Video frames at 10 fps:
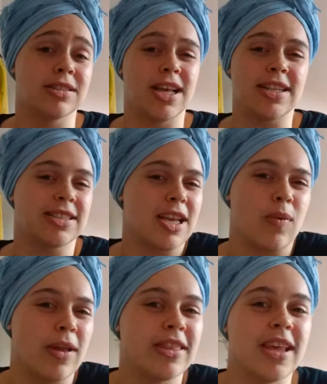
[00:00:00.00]
that's
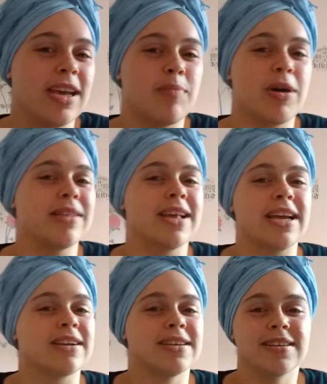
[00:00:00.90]
like one thing. But
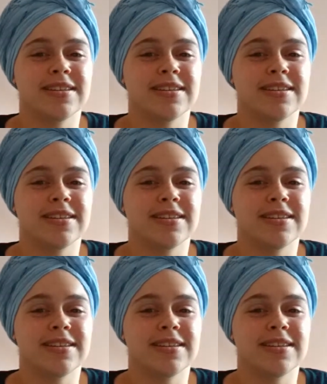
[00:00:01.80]
like